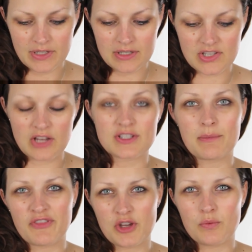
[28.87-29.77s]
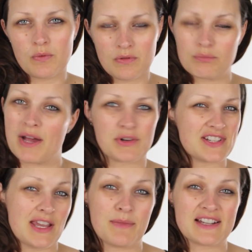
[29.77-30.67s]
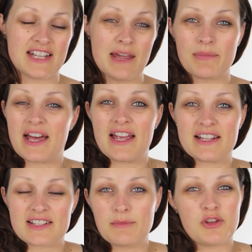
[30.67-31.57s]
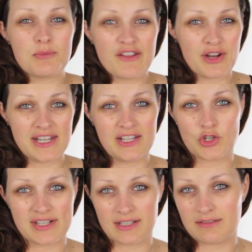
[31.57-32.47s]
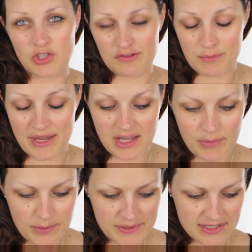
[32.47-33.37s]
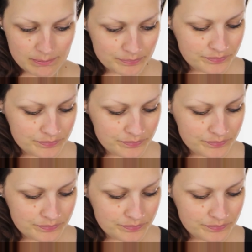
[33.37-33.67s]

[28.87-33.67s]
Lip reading: So some of you might want to skip that step, and some of you might find it interesting just for makeup purposes.